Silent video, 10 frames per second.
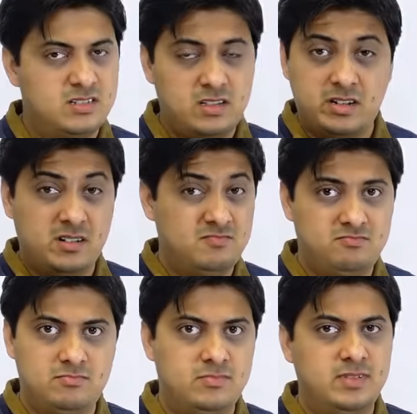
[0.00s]
little
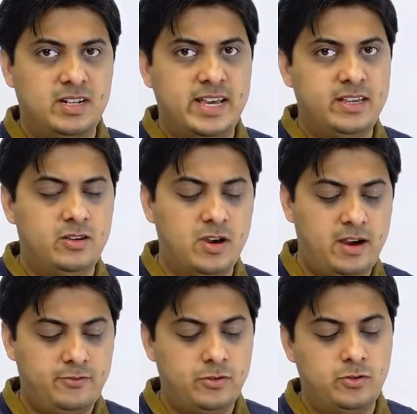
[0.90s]
like you
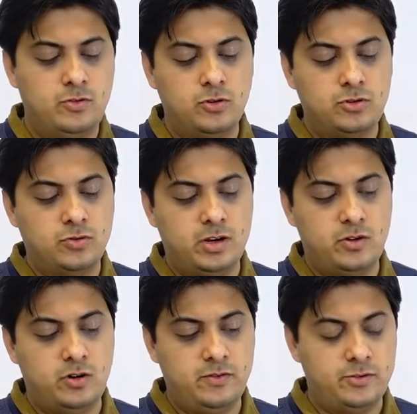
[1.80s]
have to go through a
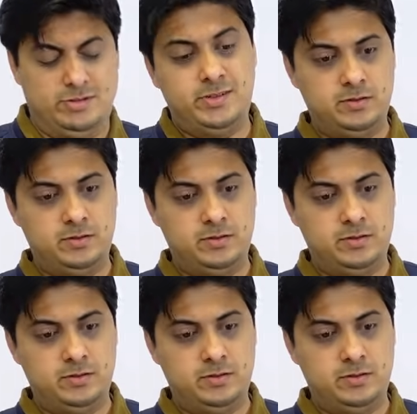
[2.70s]
lot.